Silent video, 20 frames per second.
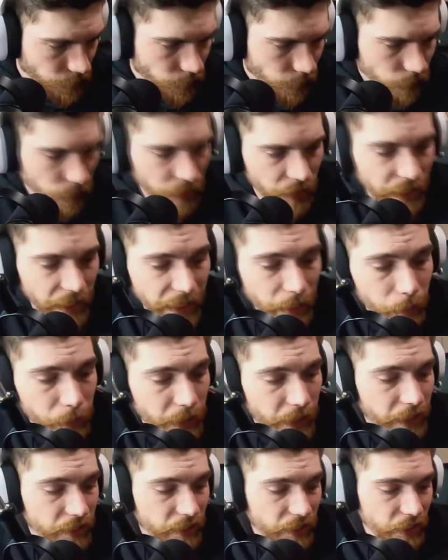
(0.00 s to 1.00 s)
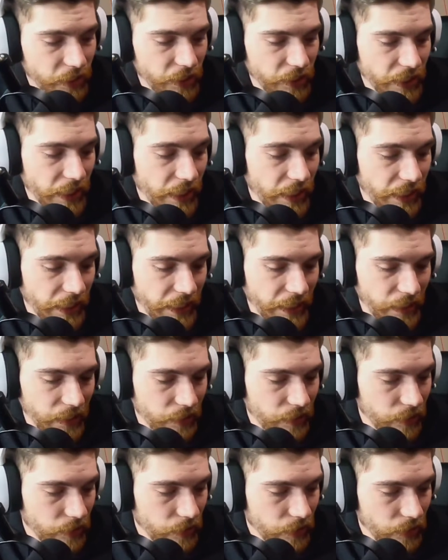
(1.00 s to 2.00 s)
I got plans to just kind of like
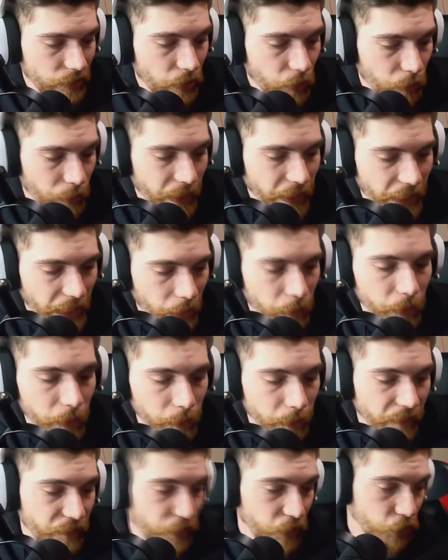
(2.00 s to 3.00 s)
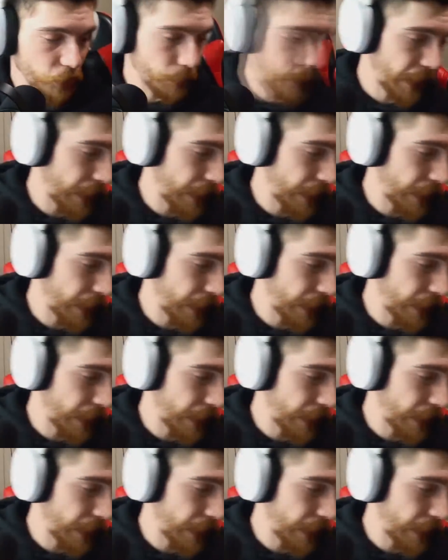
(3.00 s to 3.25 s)
load my camera in my fishing bag.